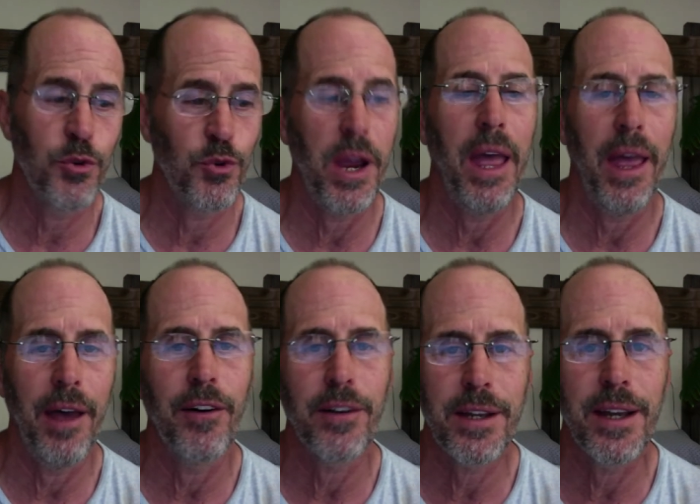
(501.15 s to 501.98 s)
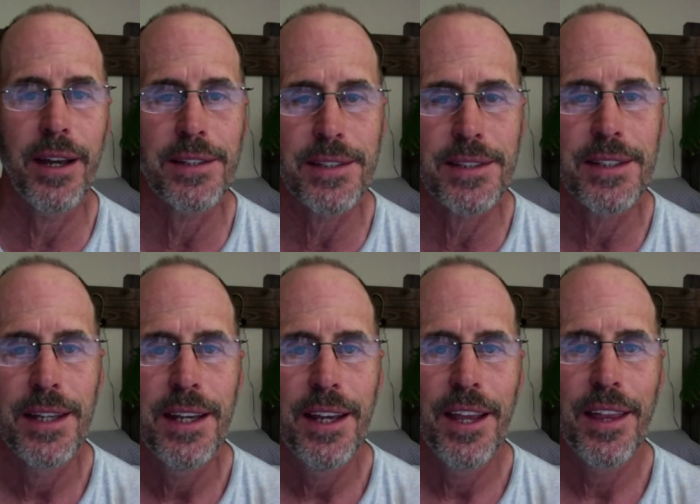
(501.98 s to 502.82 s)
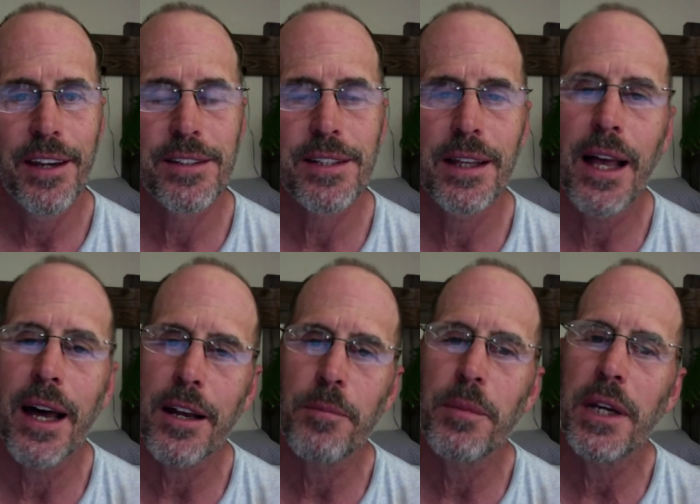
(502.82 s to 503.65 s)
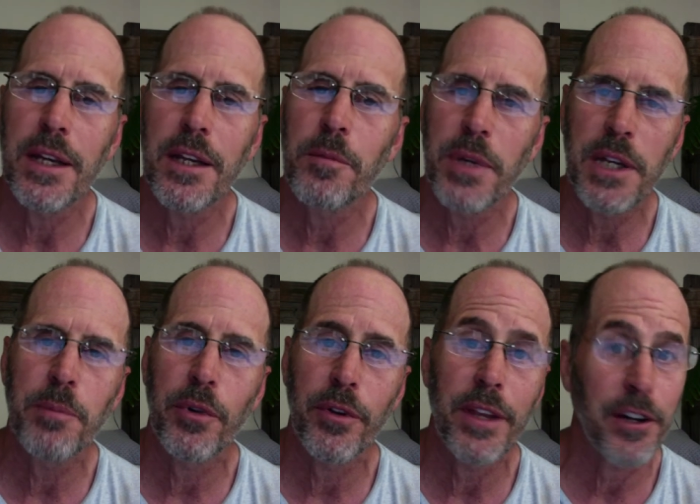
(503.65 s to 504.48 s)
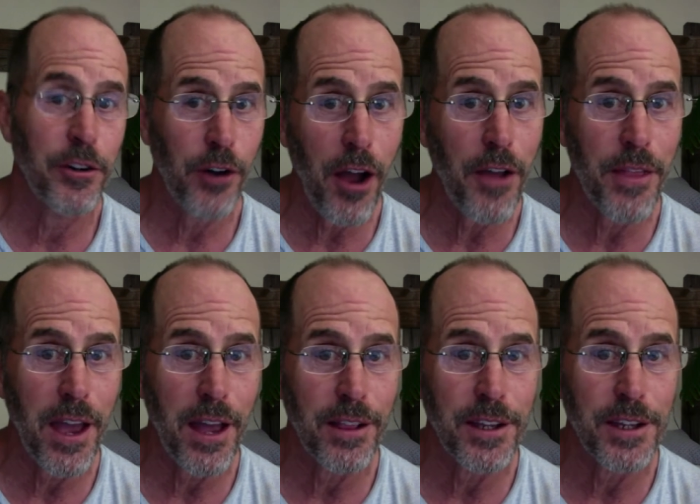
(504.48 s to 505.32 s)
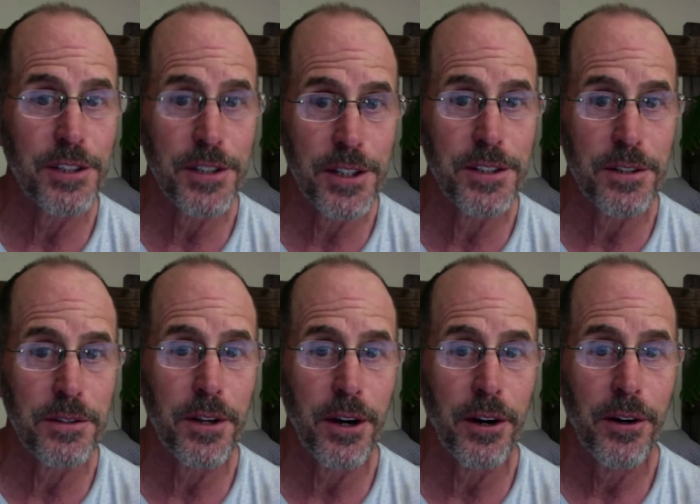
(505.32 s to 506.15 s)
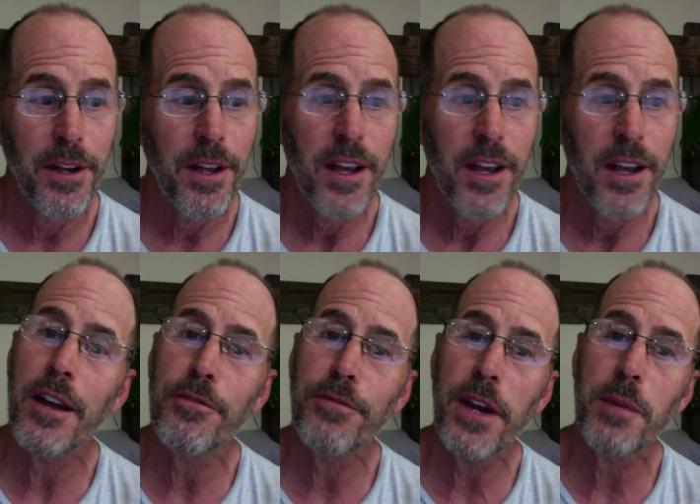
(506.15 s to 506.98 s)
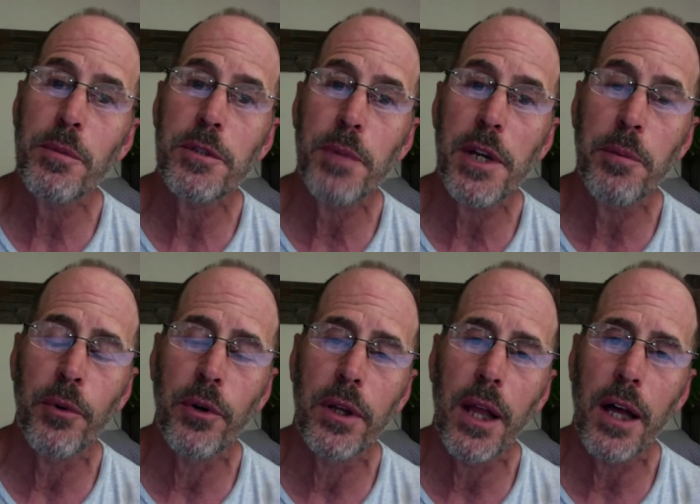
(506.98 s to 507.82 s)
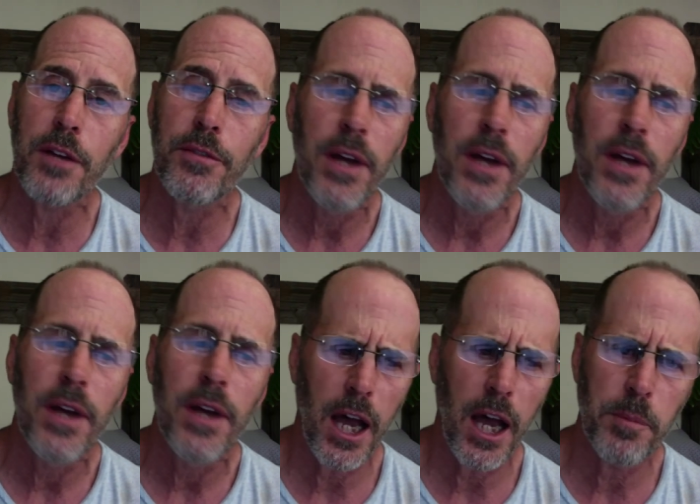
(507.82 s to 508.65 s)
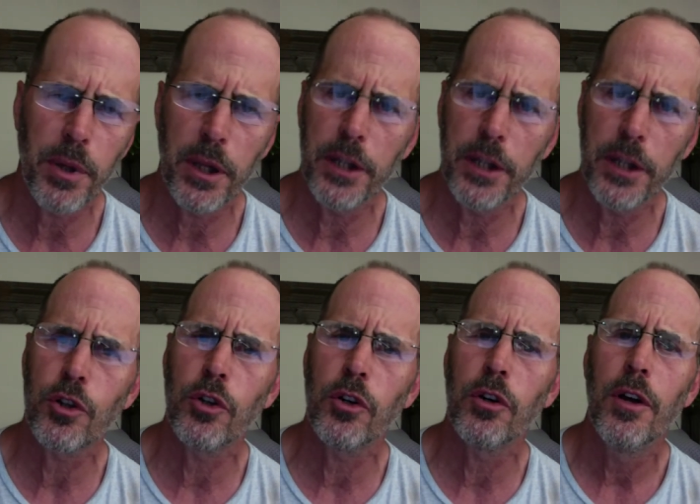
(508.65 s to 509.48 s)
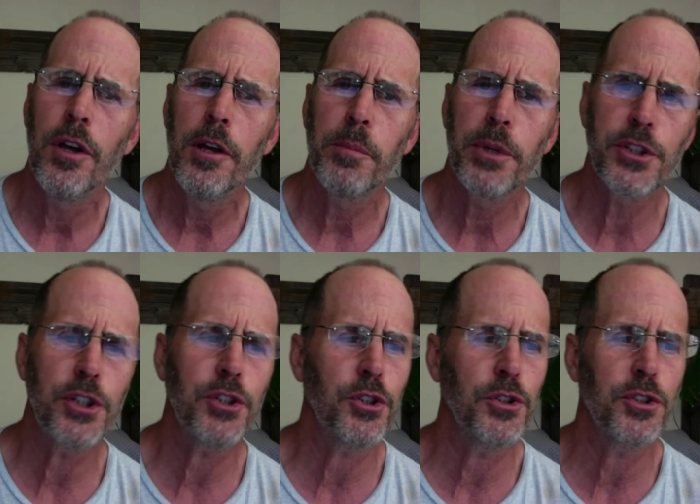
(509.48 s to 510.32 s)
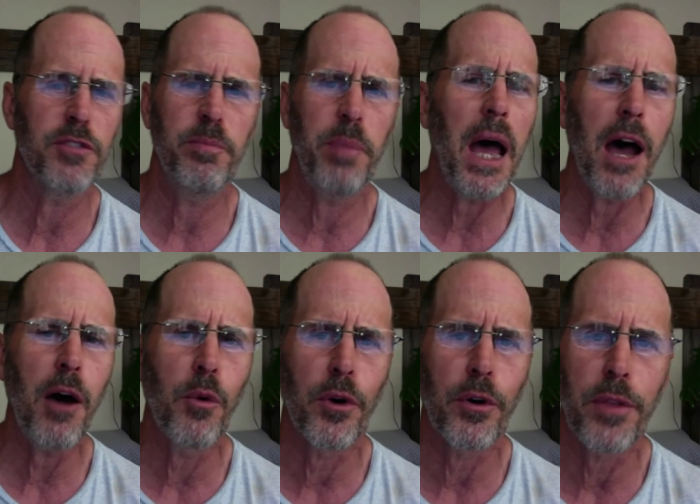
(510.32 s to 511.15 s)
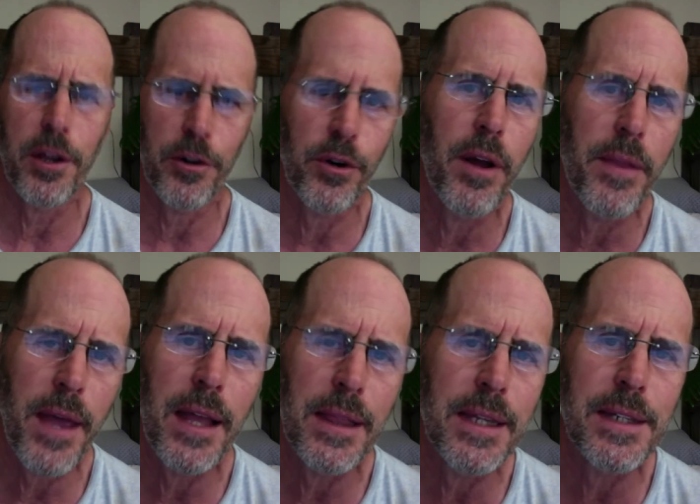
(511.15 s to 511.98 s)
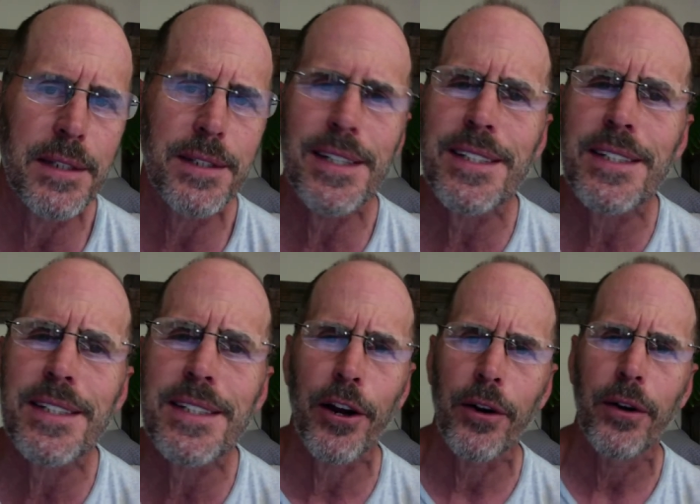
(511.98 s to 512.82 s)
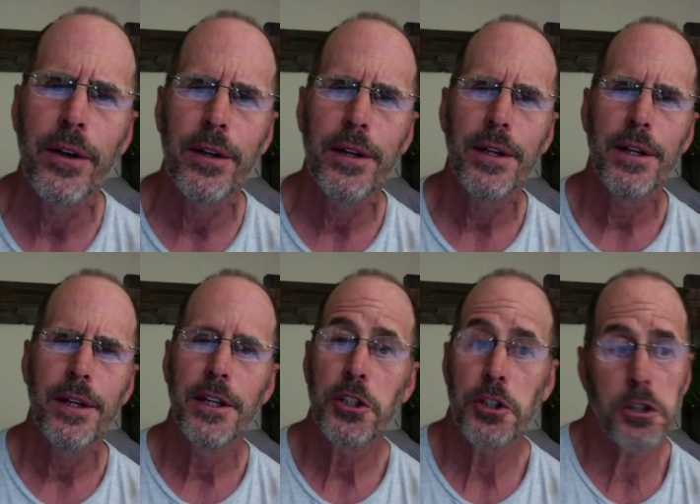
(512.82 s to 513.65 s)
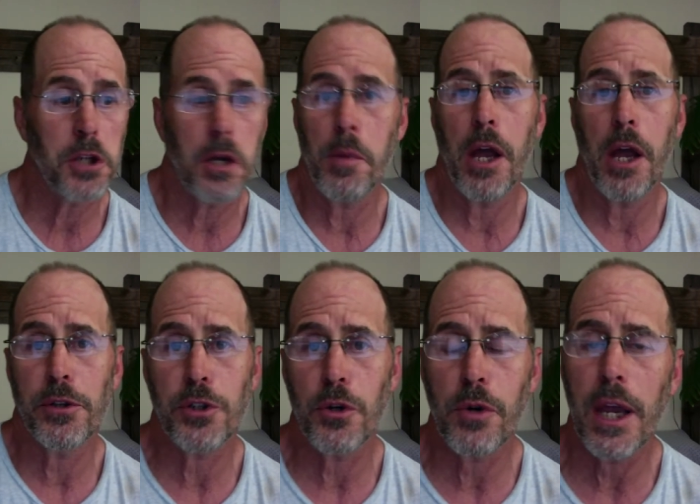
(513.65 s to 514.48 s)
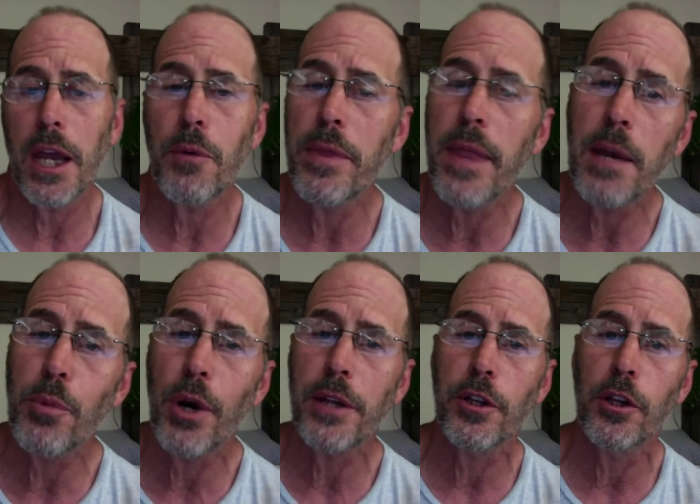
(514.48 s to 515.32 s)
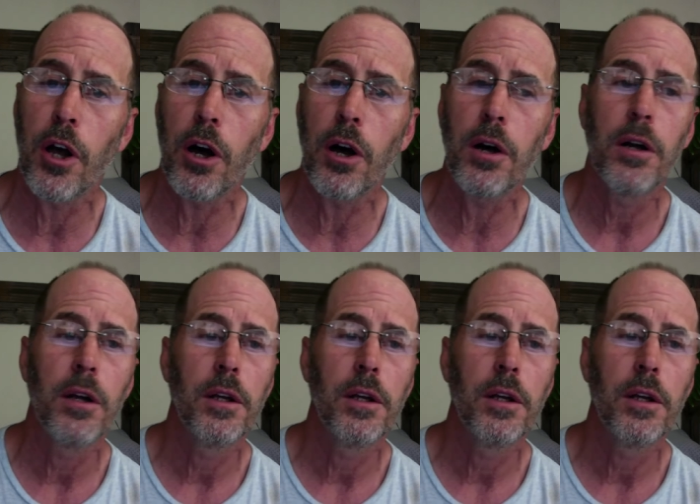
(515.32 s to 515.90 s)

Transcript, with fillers: Well, because there's a lot of media people that are on that list, isn't there? A lot of famous people, a lot of high political positions of power that are on that list, isn't there? Somehow it's okay when they break the law.